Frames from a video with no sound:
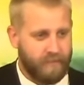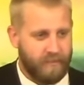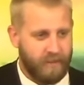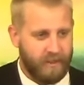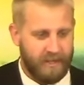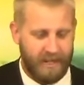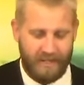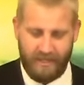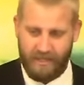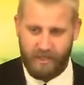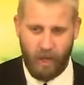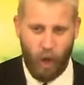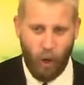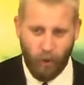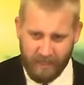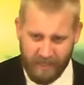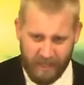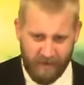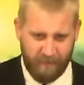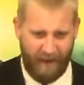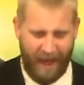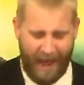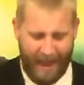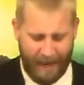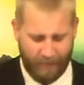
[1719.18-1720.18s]
He said, don't
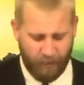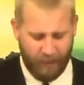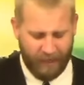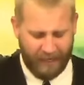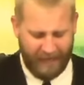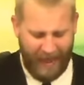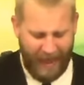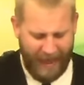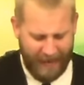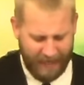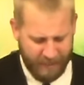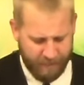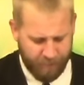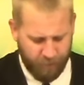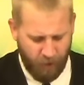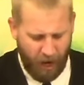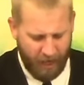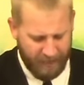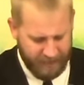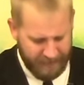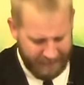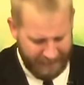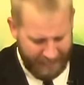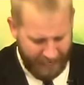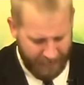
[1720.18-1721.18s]
divide what God has
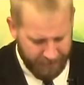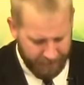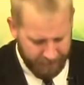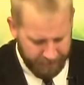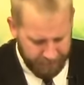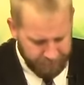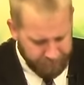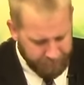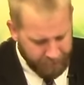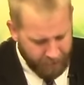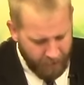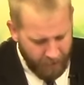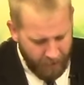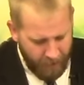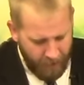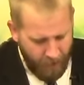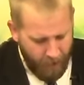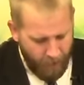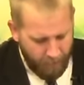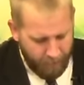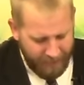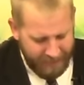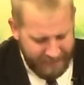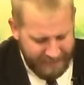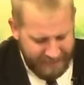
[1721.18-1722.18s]
brought together.
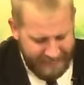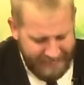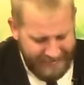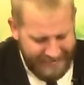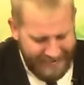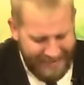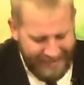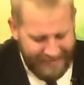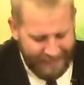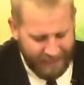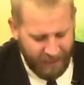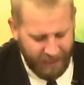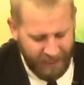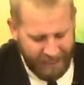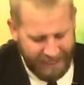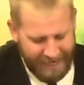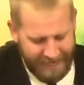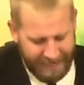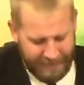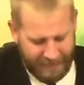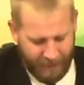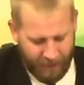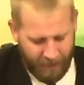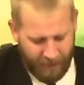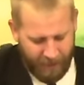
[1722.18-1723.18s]
But see, look
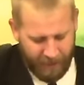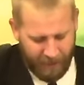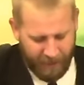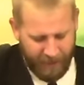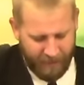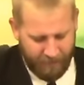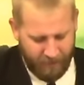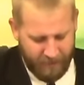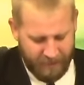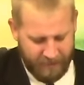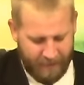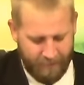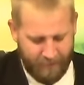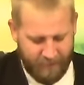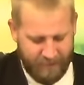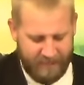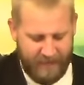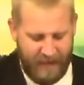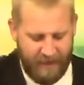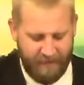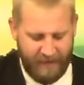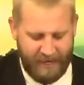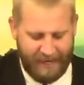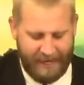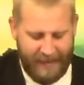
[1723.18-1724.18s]
at their look at verse number
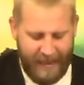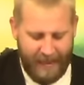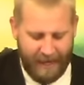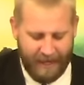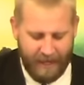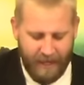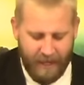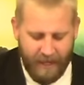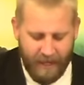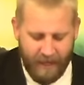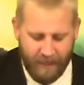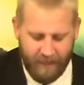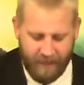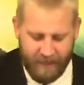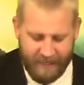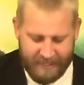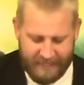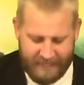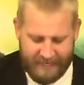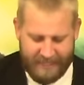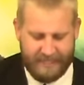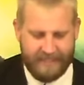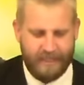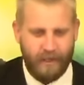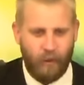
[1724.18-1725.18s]
7 again.
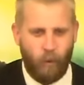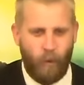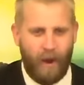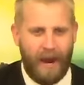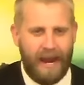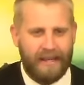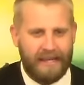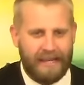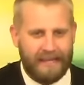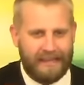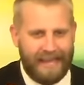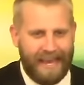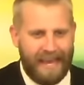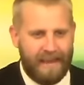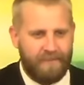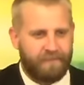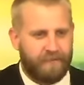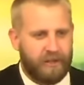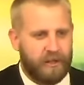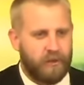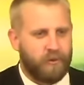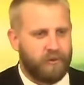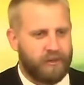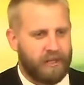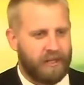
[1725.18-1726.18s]
This is the way that they
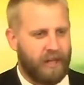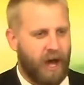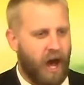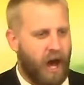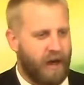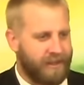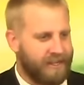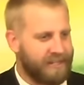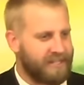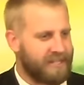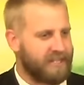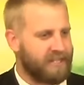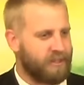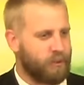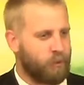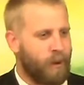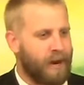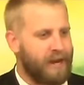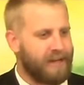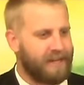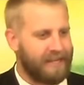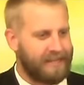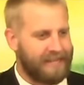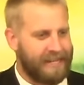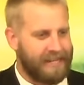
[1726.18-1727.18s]
view the law. This is the
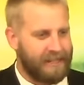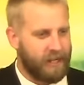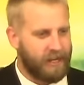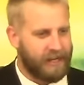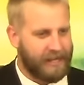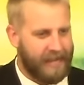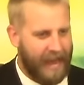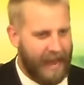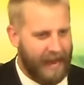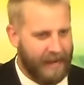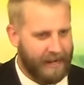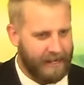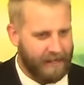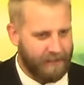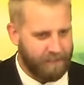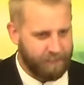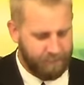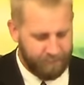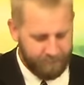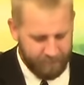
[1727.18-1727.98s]
way that they look at it.